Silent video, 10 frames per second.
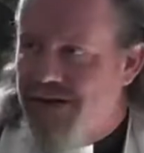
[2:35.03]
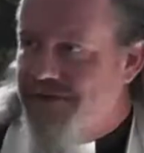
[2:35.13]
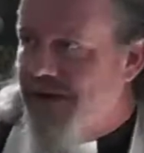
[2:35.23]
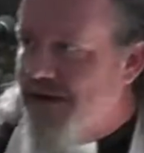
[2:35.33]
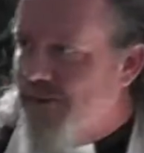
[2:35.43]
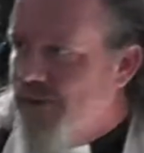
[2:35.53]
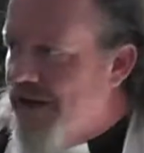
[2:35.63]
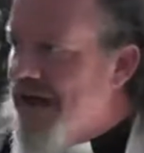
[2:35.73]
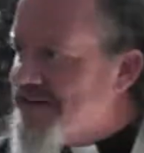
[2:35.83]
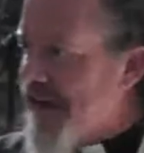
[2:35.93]
Is that a
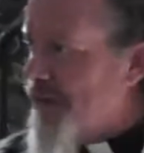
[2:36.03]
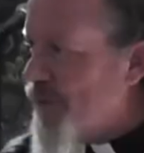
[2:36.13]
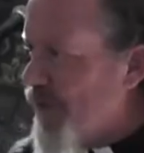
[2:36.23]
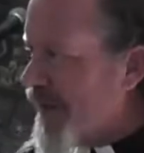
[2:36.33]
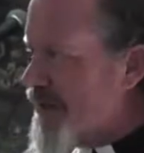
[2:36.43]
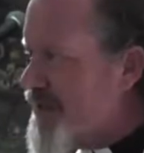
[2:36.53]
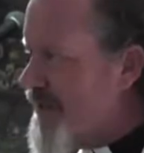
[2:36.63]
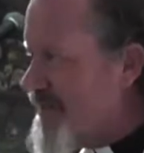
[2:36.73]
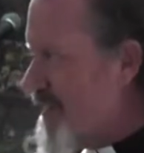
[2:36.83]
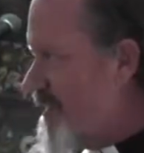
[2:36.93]
lot of times we look at
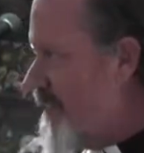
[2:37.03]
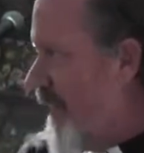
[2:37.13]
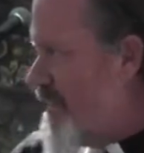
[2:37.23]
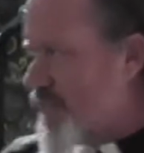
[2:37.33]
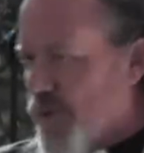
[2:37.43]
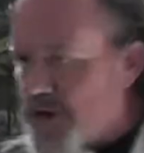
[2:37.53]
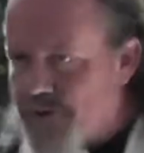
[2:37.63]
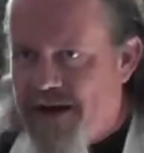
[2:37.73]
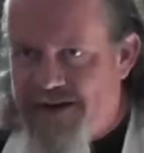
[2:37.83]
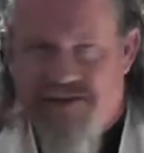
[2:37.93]
Jesus as if he just walked
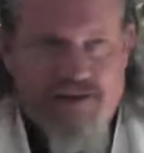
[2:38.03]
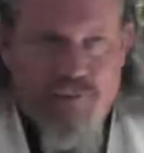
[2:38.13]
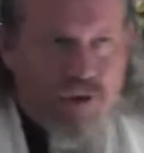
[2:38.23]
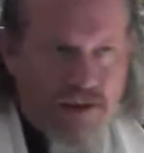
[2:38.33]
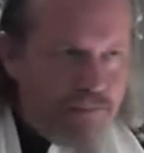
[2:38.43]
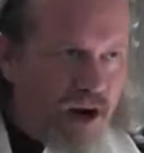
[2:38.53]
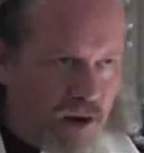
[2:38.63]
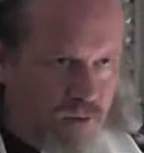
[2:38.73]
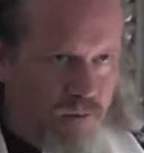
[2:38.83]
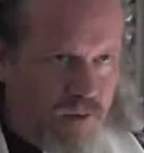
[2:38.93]
around as some great
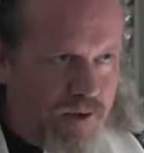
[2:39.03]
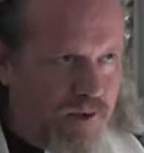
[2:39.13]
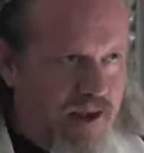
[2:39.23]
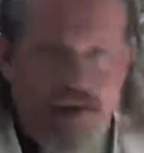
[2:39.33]
miracle worker.